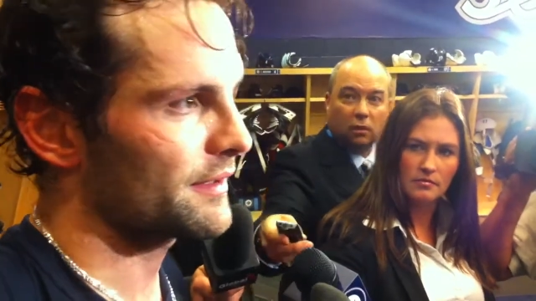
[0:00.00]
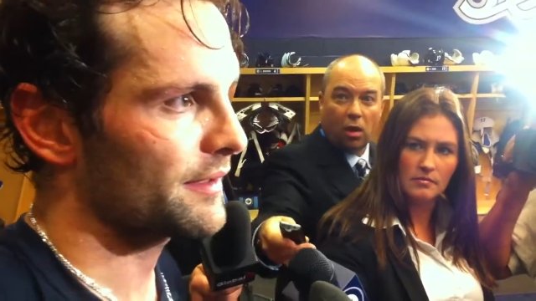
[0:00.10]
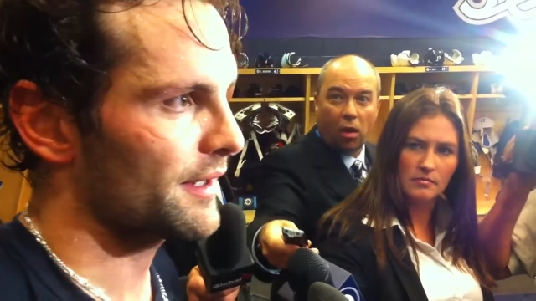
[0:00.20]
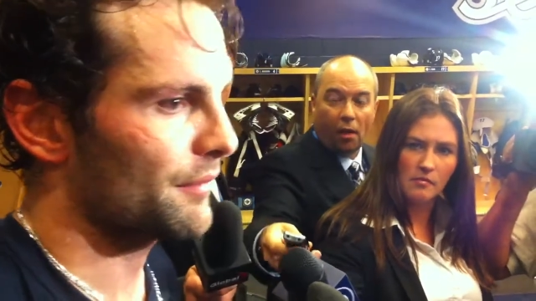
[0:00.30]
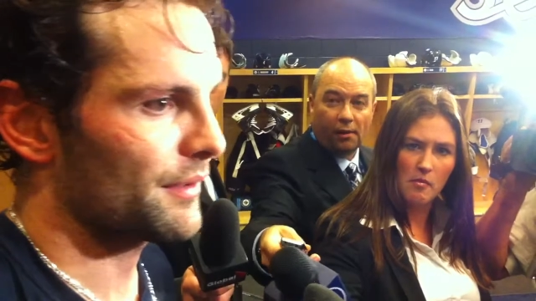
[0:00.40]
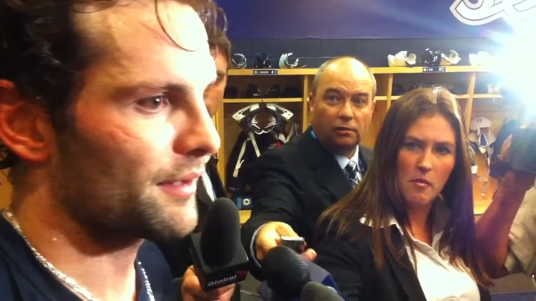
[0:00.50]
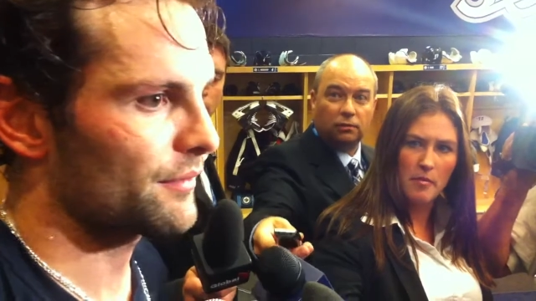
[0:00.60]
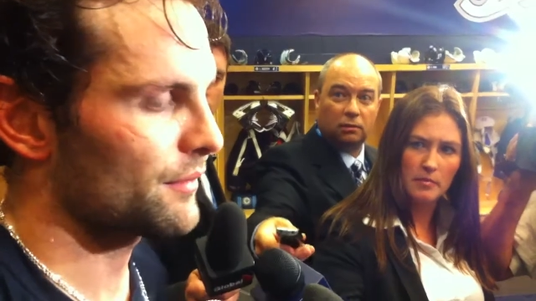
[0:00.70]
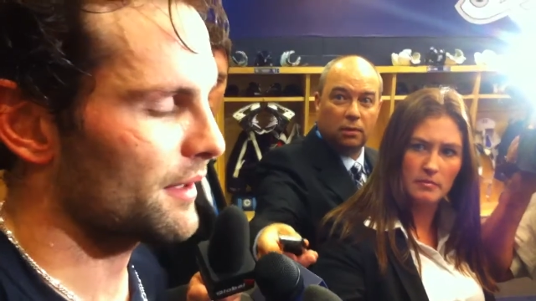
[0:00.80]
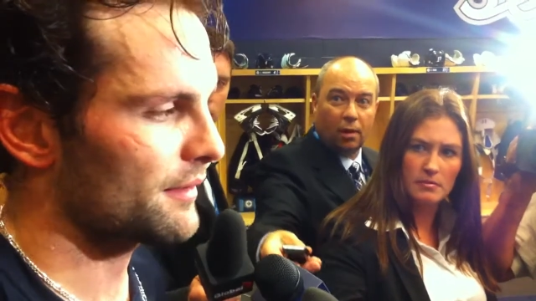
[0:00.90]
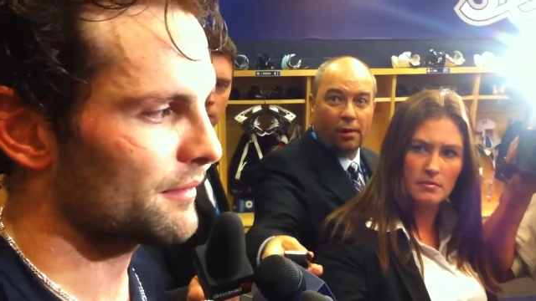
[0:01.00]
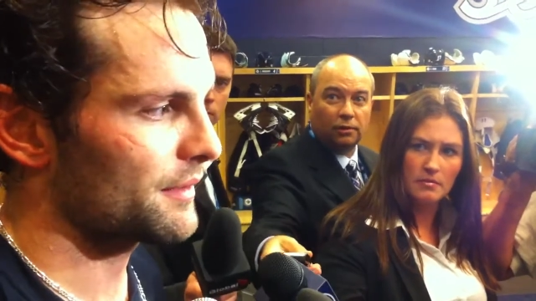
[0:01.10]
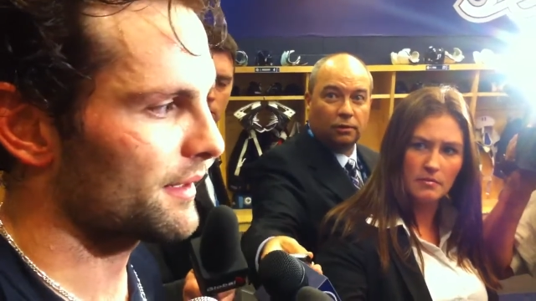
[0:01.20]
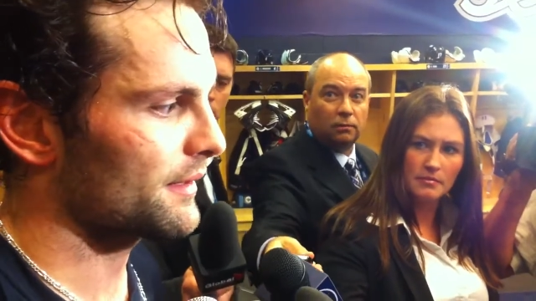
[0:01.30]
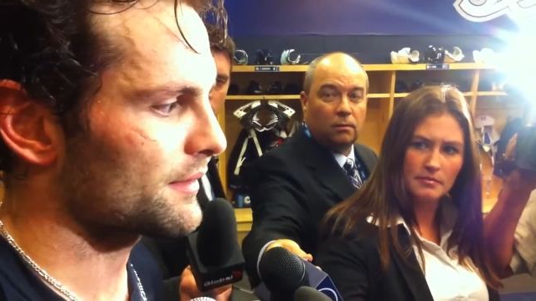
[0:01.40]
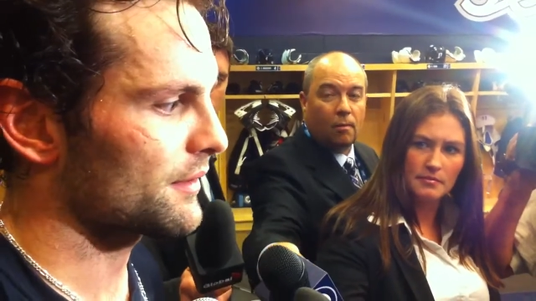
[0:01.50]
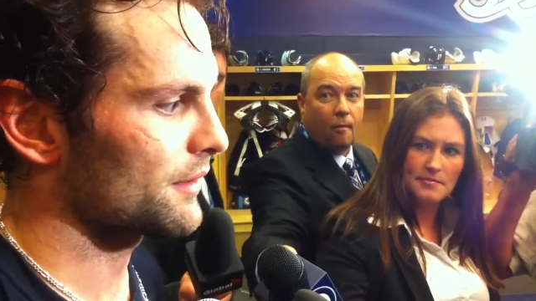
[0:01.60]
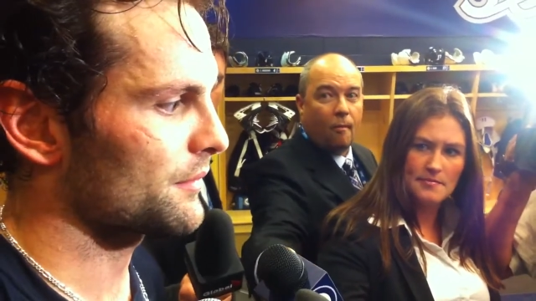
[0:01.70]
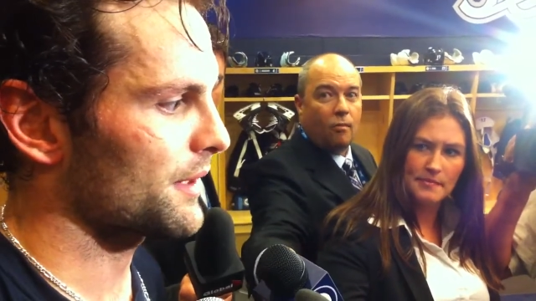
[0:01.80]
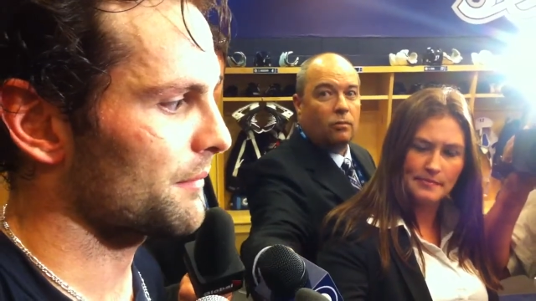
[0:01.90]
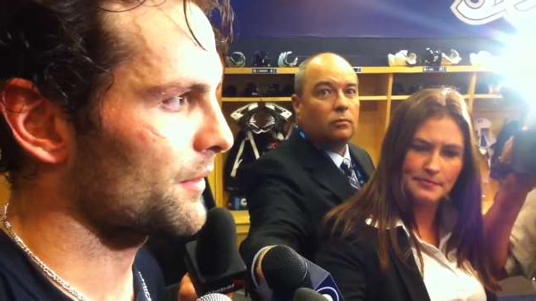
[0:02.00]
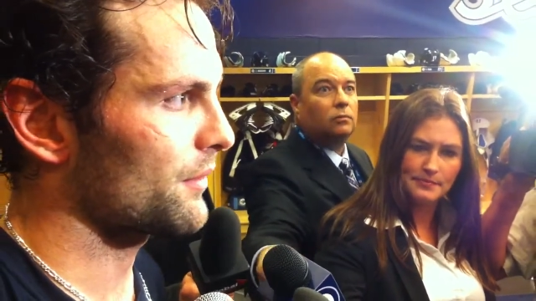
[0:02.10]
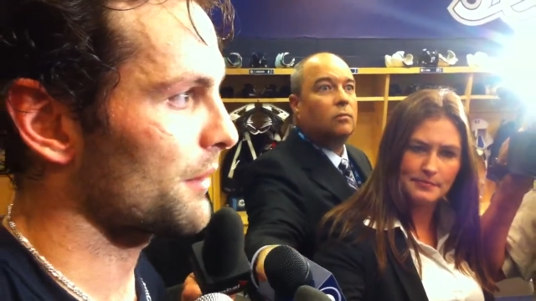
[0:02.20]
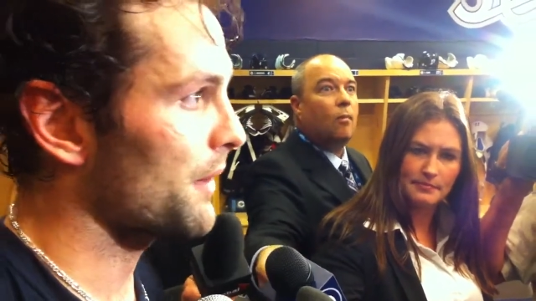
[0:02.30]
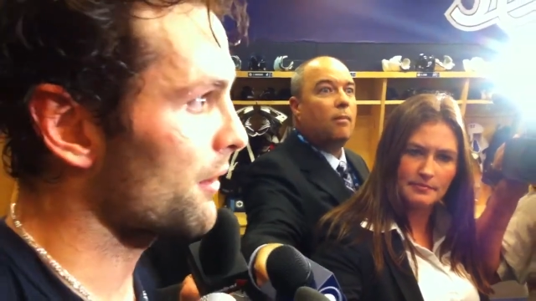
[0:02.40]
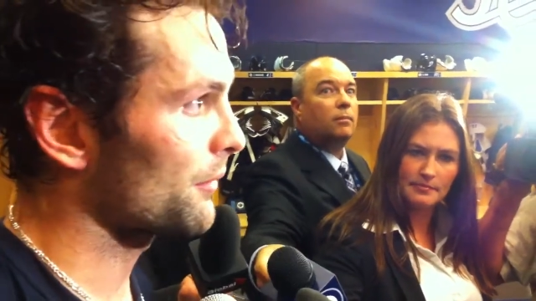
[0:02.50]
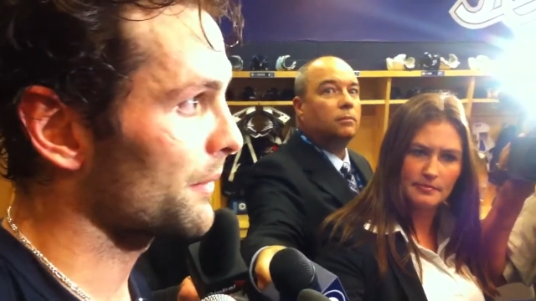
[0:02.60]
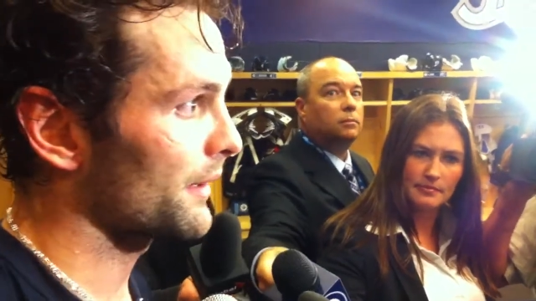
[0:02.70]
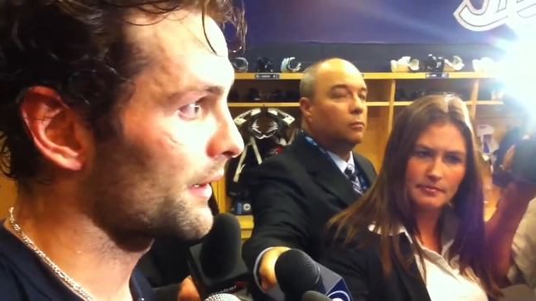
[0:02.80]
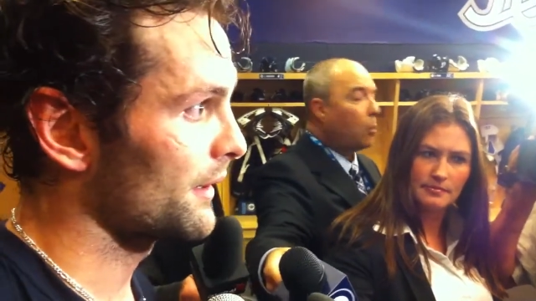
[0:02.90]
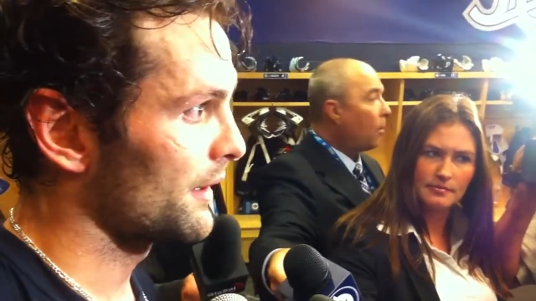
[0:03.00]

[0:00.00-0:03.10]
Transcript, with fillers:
Speaker 1: And tonight we're down two nothing. We didn't get discouraged. We kept going. Our power play.